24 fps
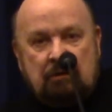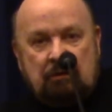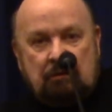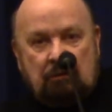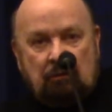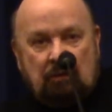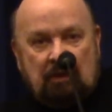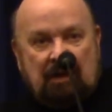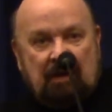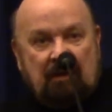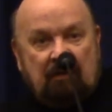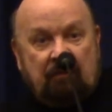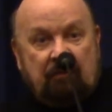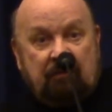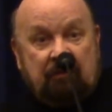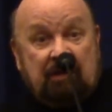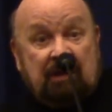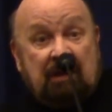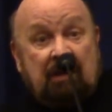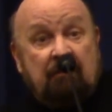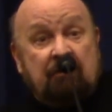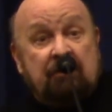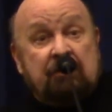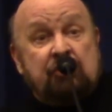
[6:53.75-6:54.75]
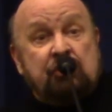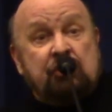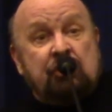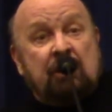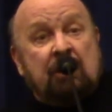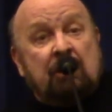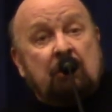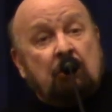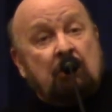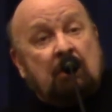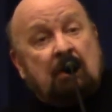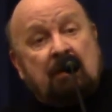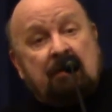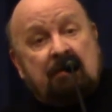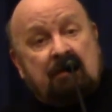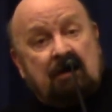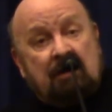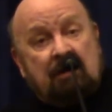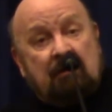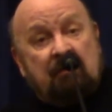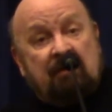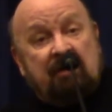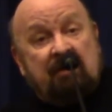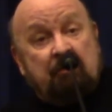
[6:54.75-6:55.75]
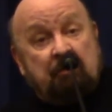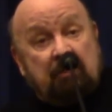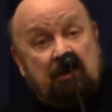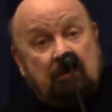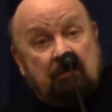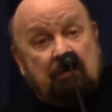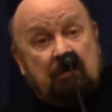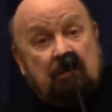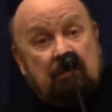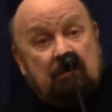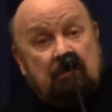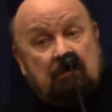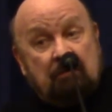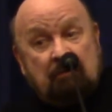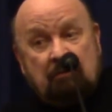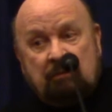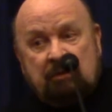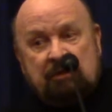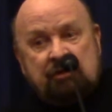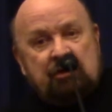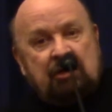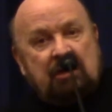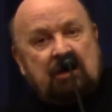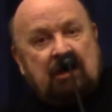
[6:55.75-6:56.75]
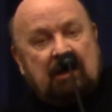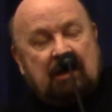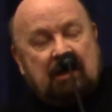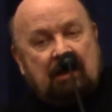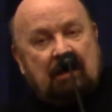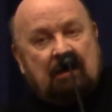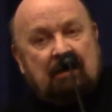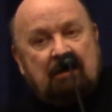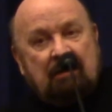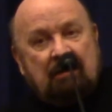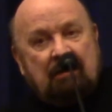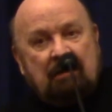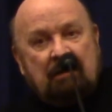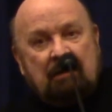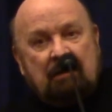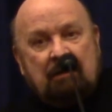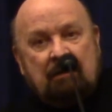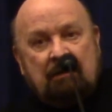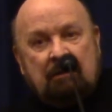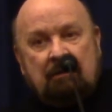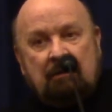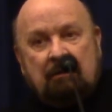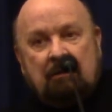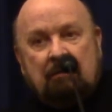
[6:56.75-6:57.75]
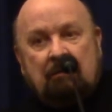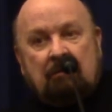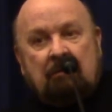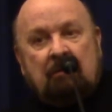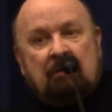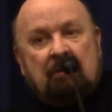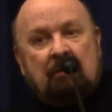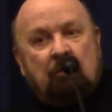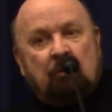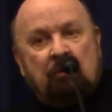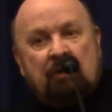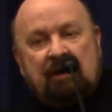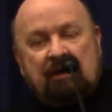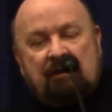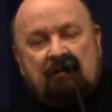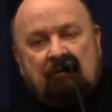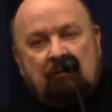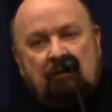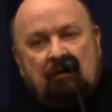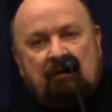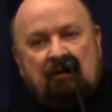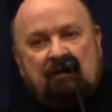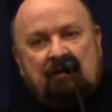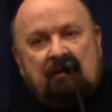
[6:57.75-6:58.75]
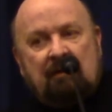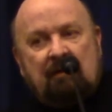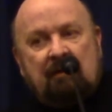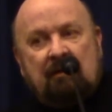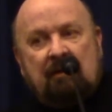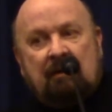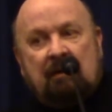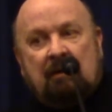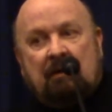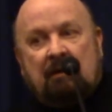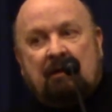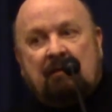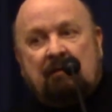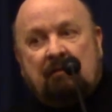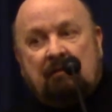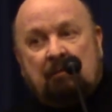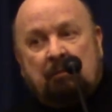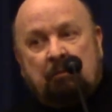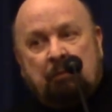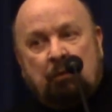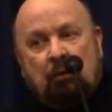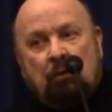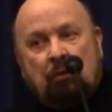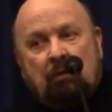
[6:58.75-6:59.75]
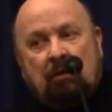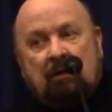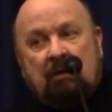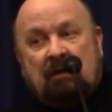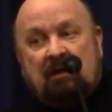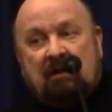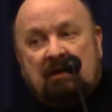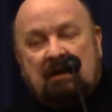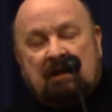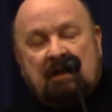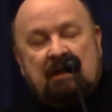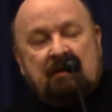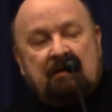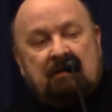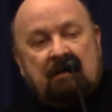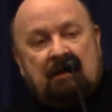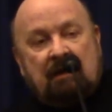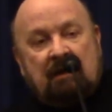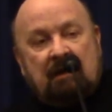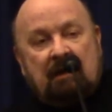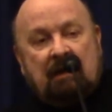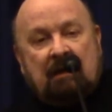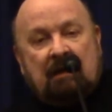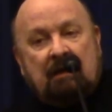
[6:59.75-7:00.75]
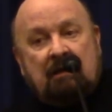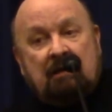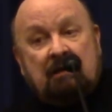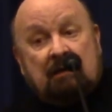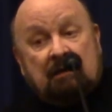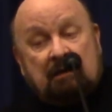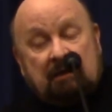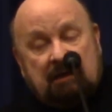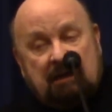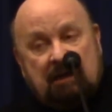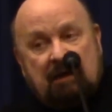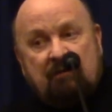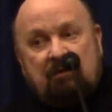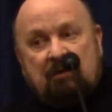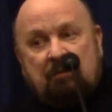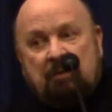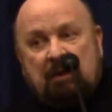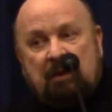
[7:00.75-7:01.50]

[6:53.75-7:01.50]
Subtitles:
You have to have a generosity of spirit, which he had. You know, the resources and the support and things that he gave to